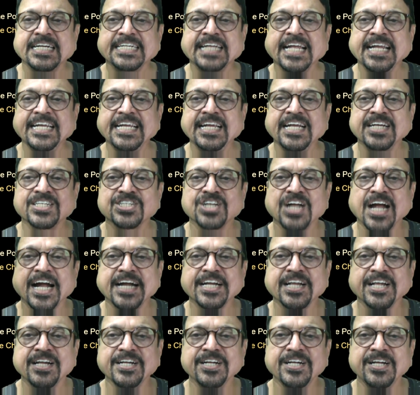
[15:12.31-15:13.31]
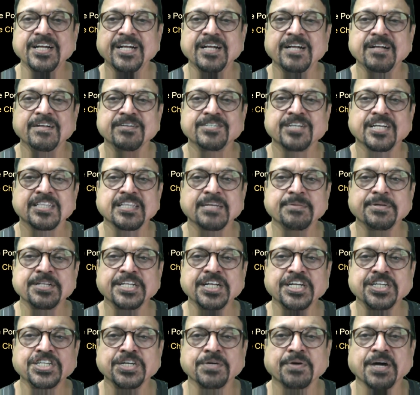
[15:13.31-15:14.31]
10 years later,
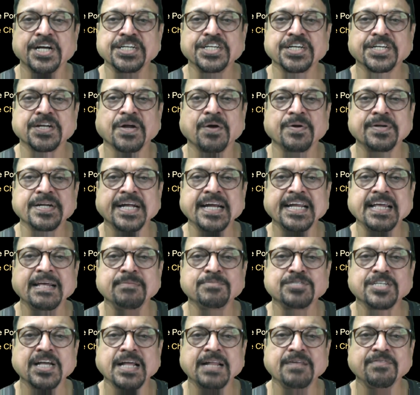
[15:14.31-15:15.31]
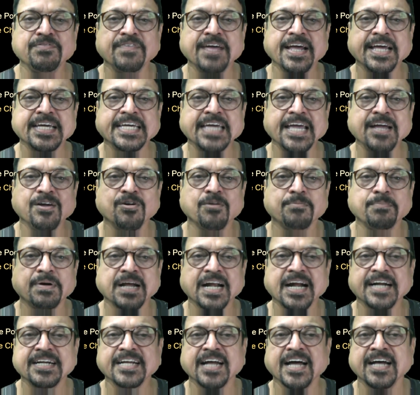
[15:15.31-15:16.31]
Chhatrapati Shivaji crowned himself a king of
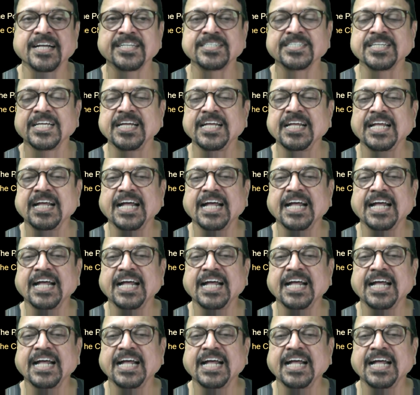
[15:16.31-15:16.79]
Marathas,